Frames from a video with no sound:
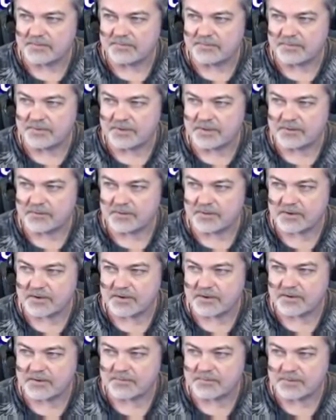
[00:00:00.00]
Video
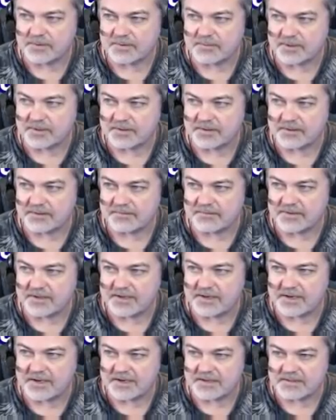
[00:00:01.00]
card, I'm going to leave
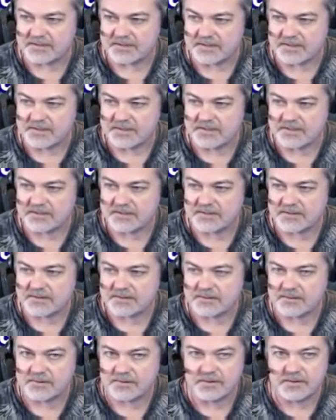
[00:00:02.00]
that as is,
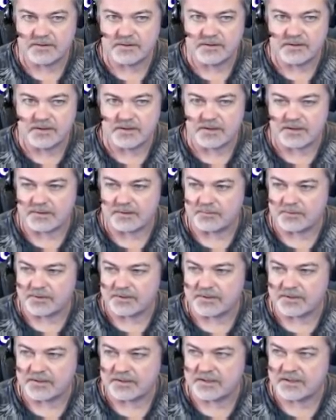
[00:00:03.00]
and we'll
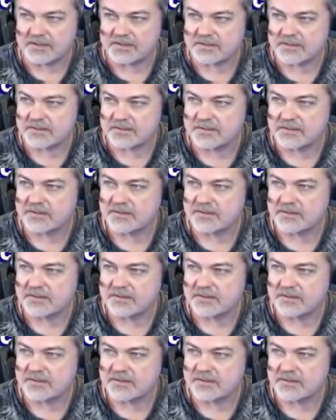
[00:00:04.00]
hit Next.